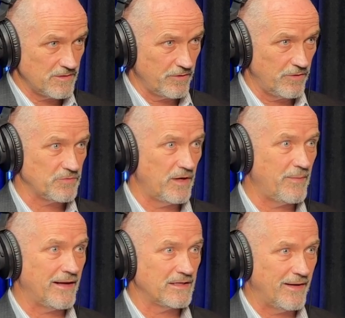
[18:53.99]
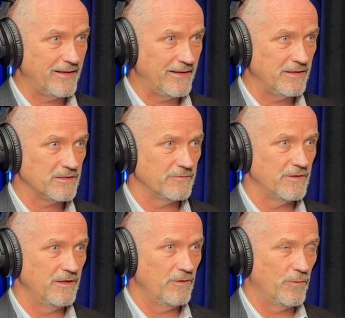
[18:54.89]
So it goes right back to my days
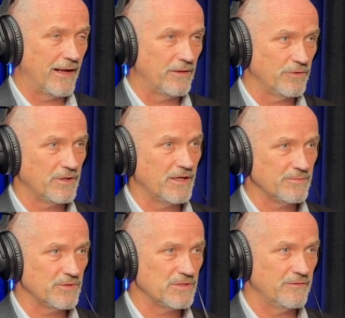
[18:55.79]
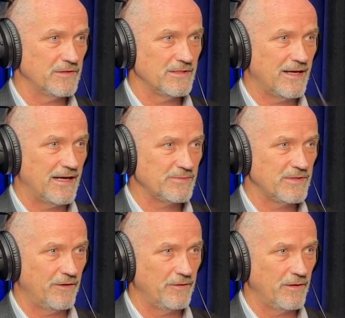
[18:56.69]
of when I learned customer service in the
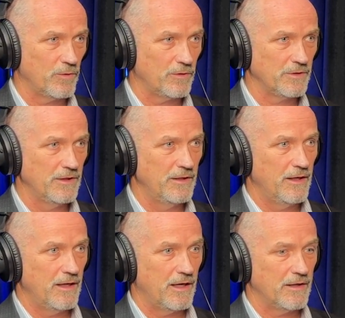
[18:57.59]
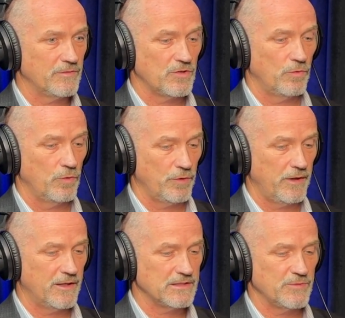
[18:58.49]
hospitality world. So
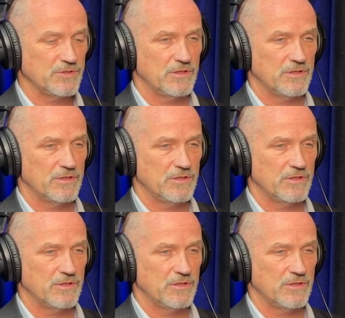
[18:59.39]
learning customer